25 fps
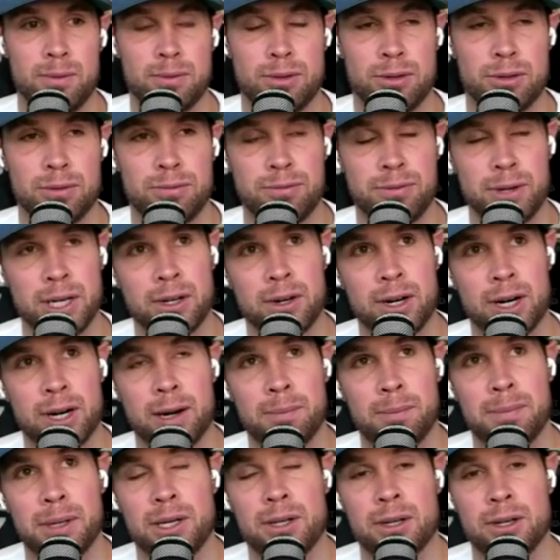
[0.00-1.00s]
to figure
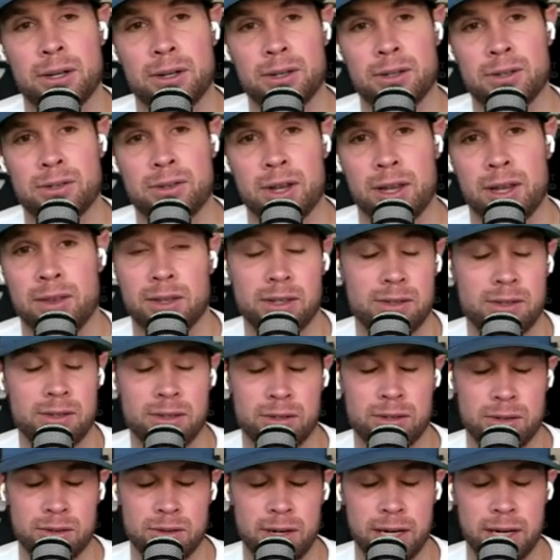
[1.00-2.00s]
out because and this
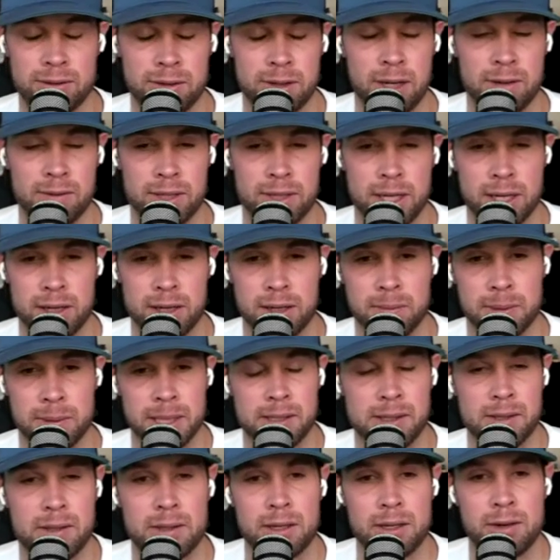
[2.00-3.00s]
is i love talking about
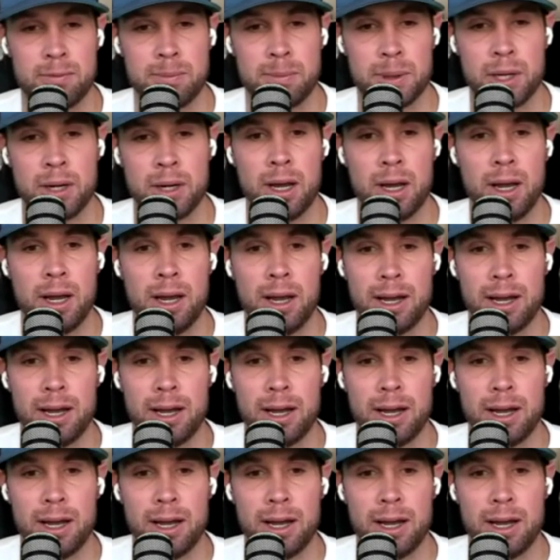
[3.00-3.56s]
this stuff but